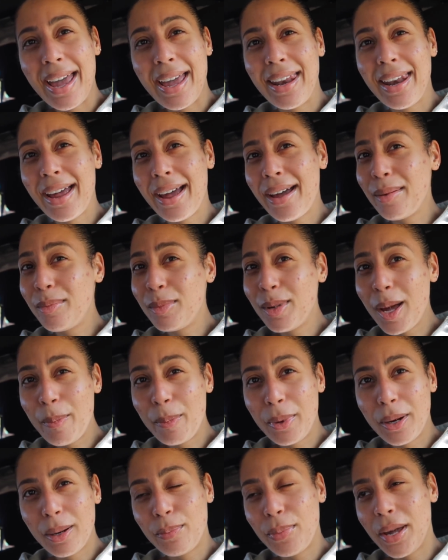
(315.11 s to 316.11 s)
and I'm
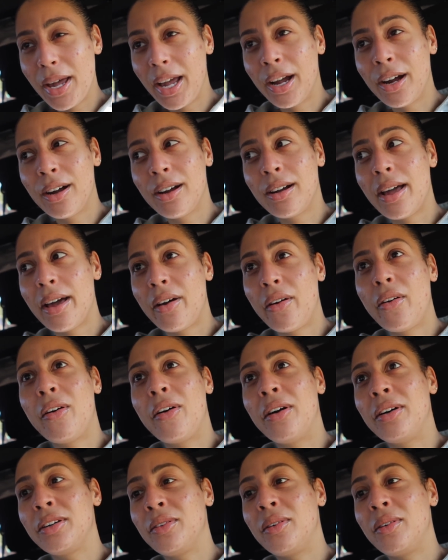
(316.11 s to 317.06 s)
not prepared at all,